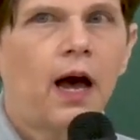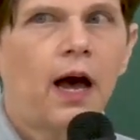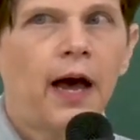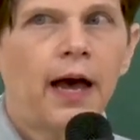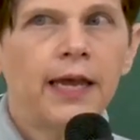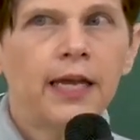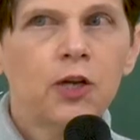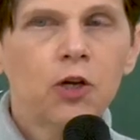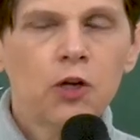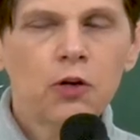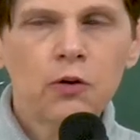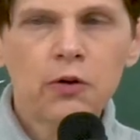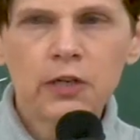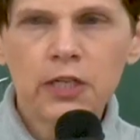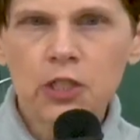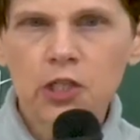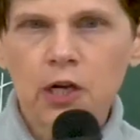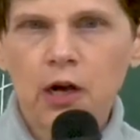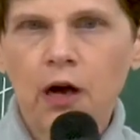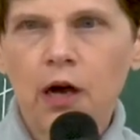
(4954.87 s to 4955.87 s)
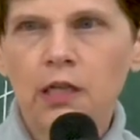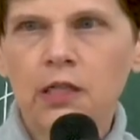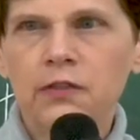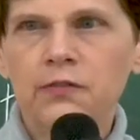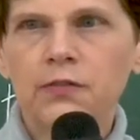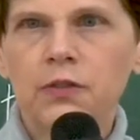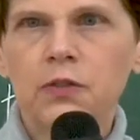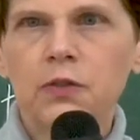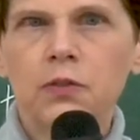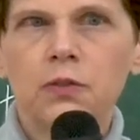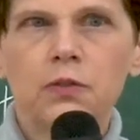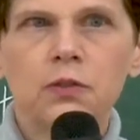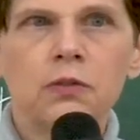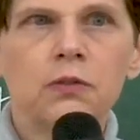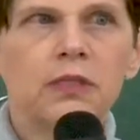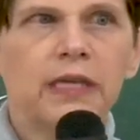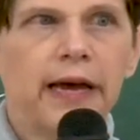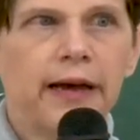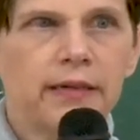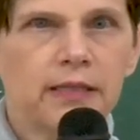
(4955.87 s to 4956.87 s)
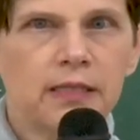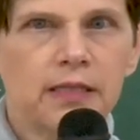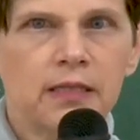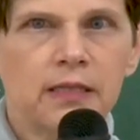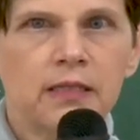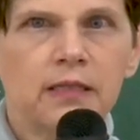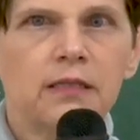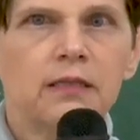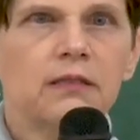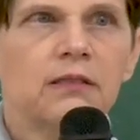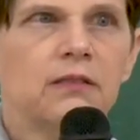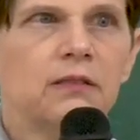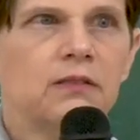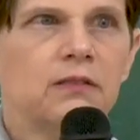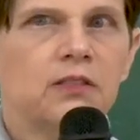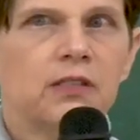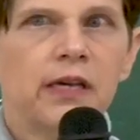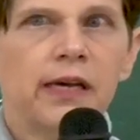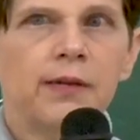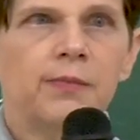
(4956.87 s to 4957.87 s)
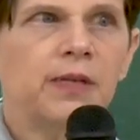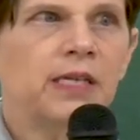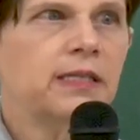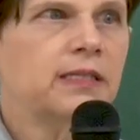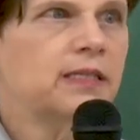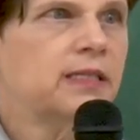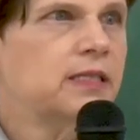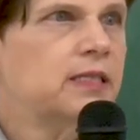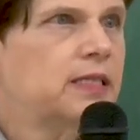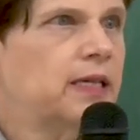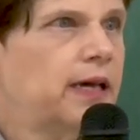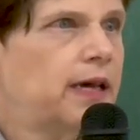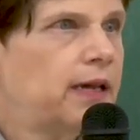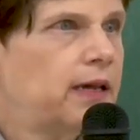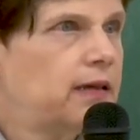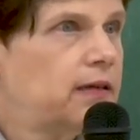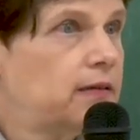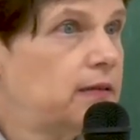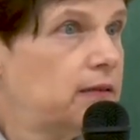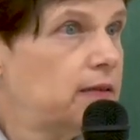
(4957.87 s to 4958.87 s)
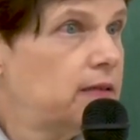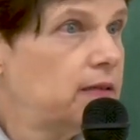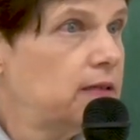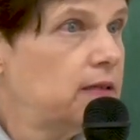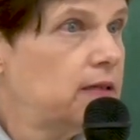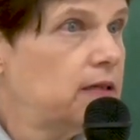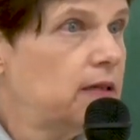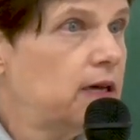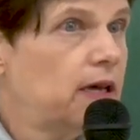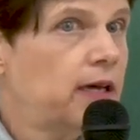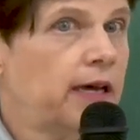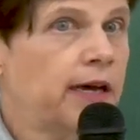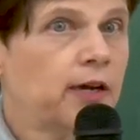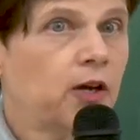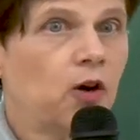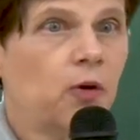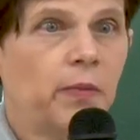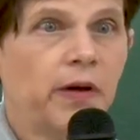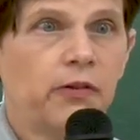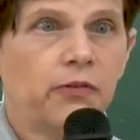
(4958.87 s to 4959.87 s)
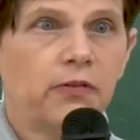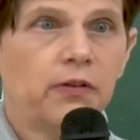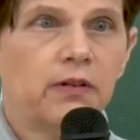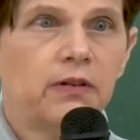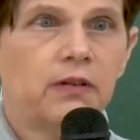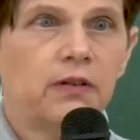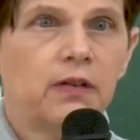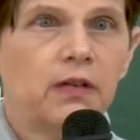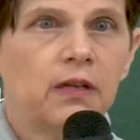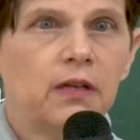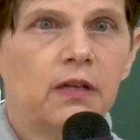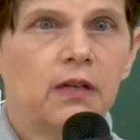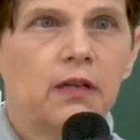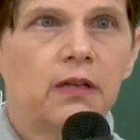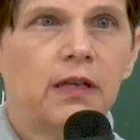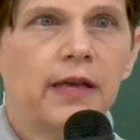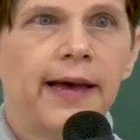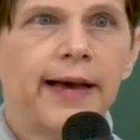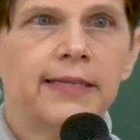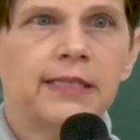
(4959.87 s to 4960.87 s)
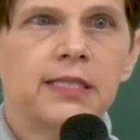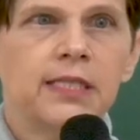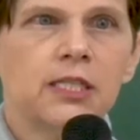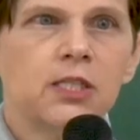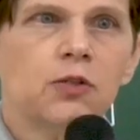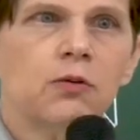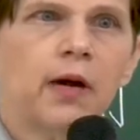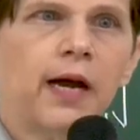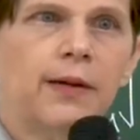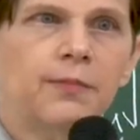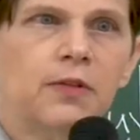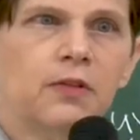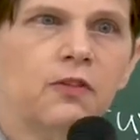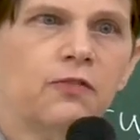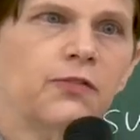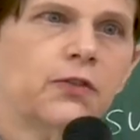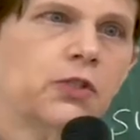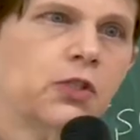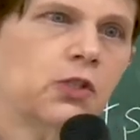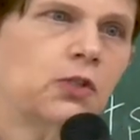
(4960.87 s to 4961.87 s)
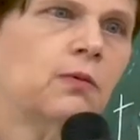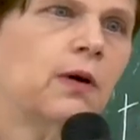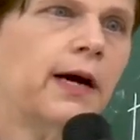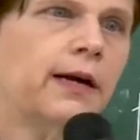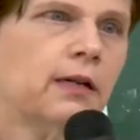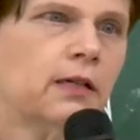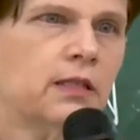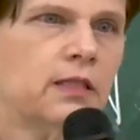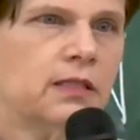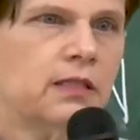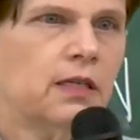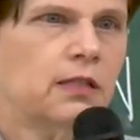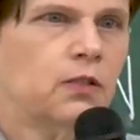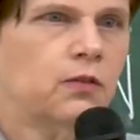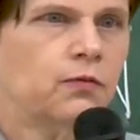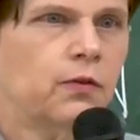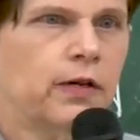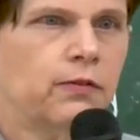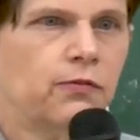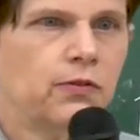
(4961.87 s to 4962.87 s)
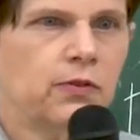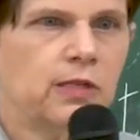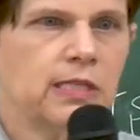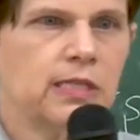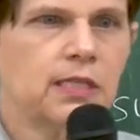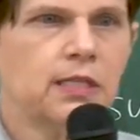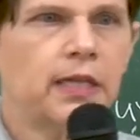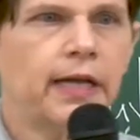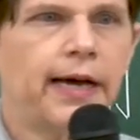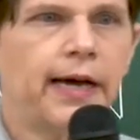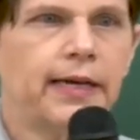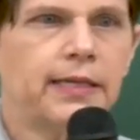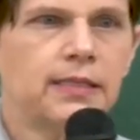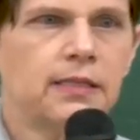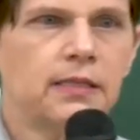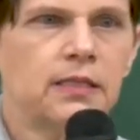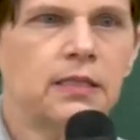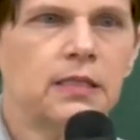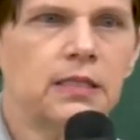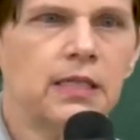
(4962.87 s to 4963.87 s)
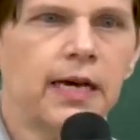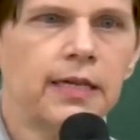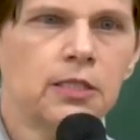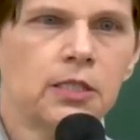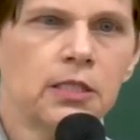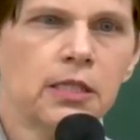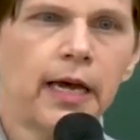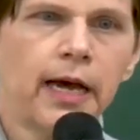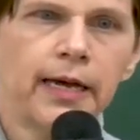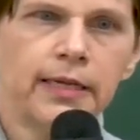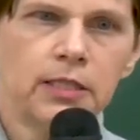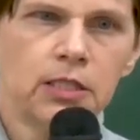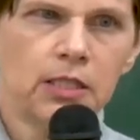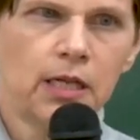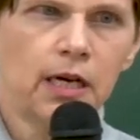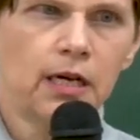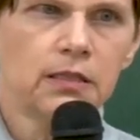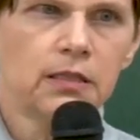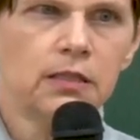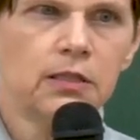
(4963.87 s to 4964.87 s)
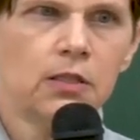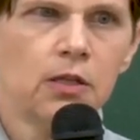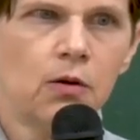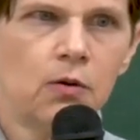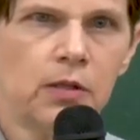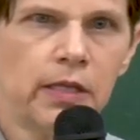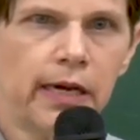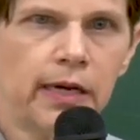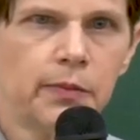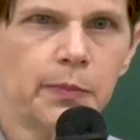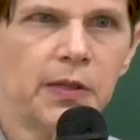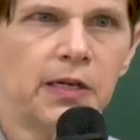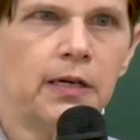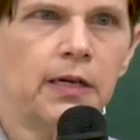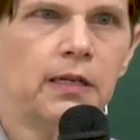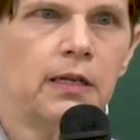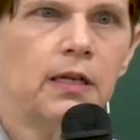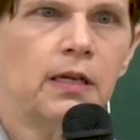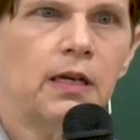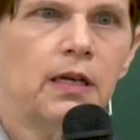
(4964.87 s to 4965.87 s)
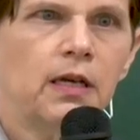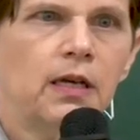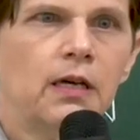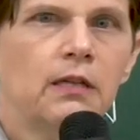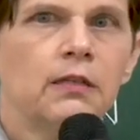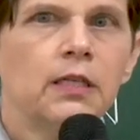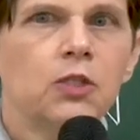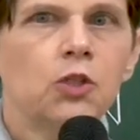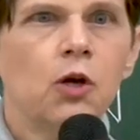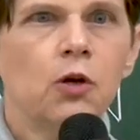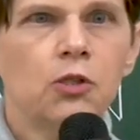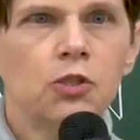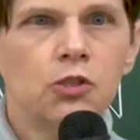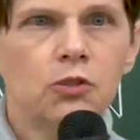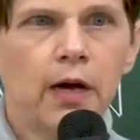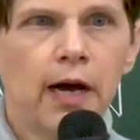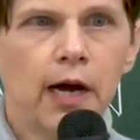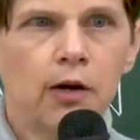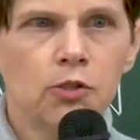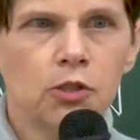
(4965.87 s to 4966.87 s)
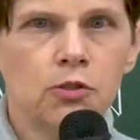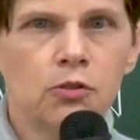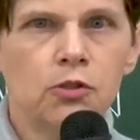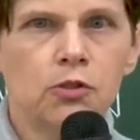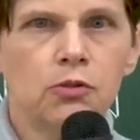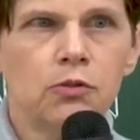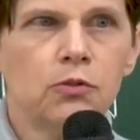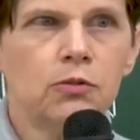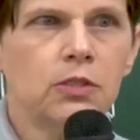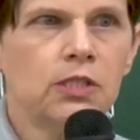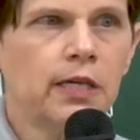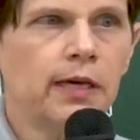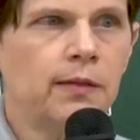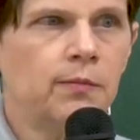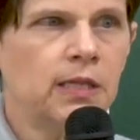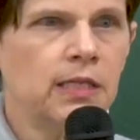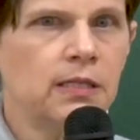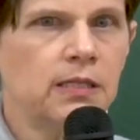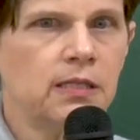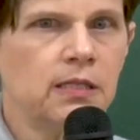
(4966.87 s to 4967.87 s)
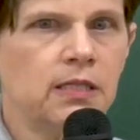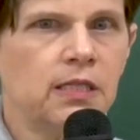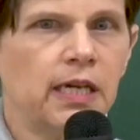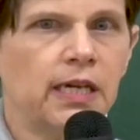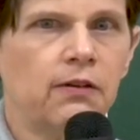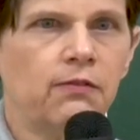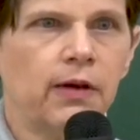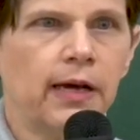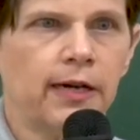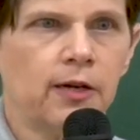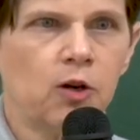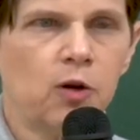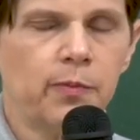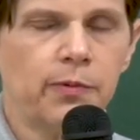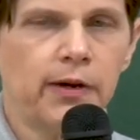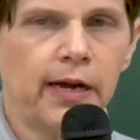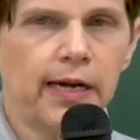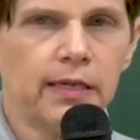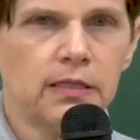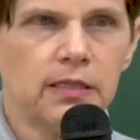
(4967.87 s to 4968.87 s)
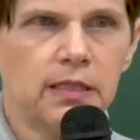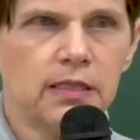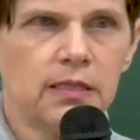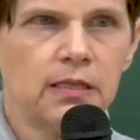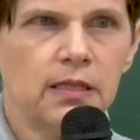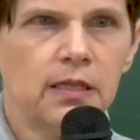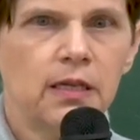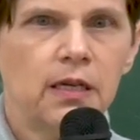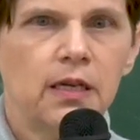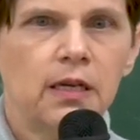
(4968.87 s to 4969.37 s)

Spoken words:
I encourage all of you to yangcheng 10 minutes a day, echo method. As described in the first two articles that you've read for this class, the Da Shi Kai Jiang, the Tou Liang Pian, they told you how to do 10 minutes a day of echo practice.